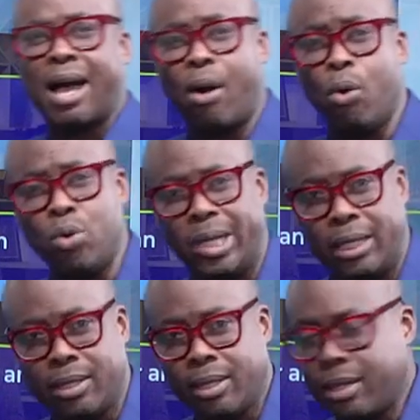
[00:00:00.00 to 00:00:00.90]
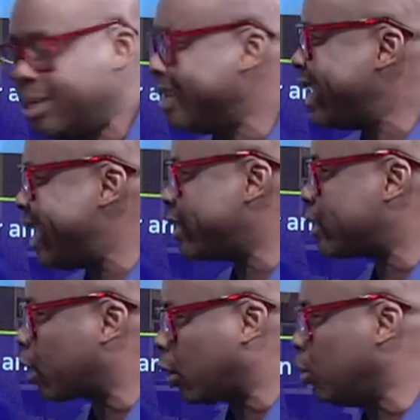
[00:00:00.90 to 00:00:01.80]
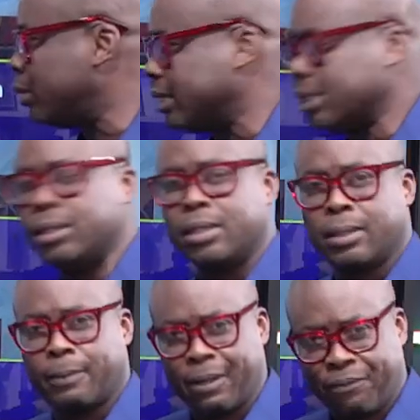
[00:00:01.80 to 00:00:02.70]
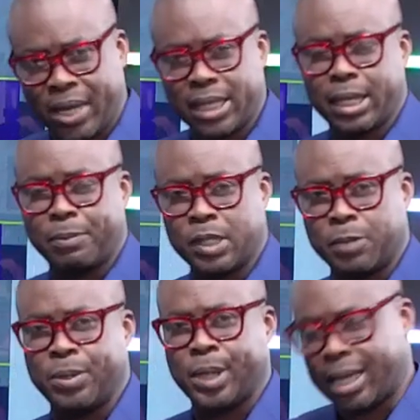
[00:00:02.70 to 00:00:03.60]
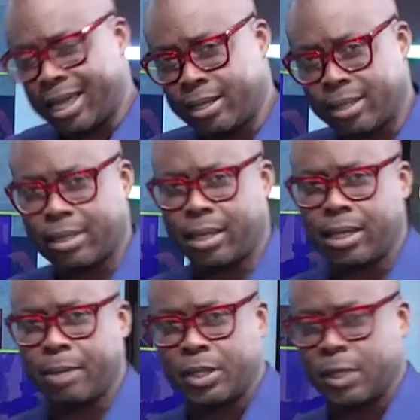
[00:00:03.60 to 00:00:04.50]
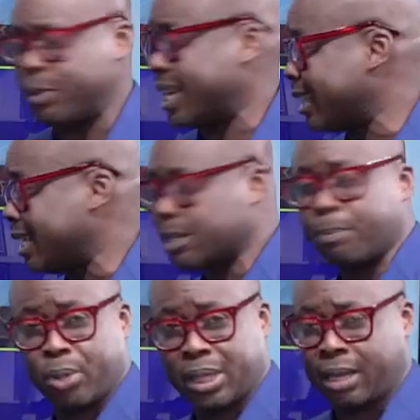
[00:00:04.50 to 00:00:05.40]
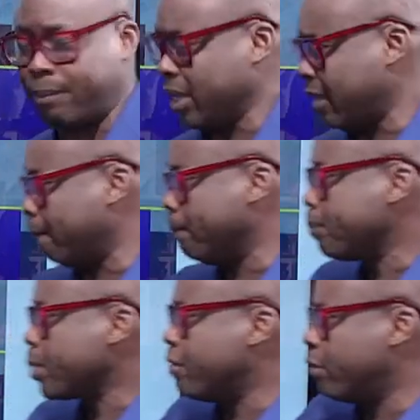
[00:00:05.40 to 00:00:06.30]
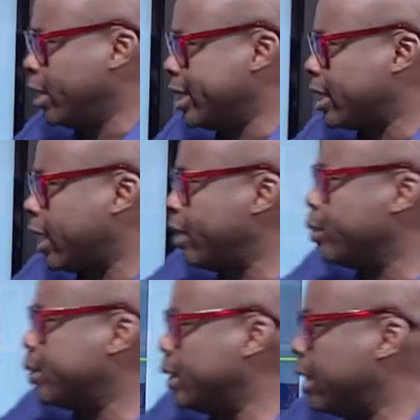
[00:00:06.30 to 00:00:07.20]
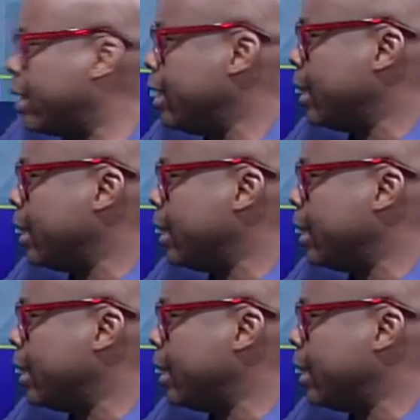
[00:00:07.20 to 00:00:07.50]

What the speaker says: only, excluding the first deputy speaker and the second deputy speaker. That's the point they're making. If you read it again, you see that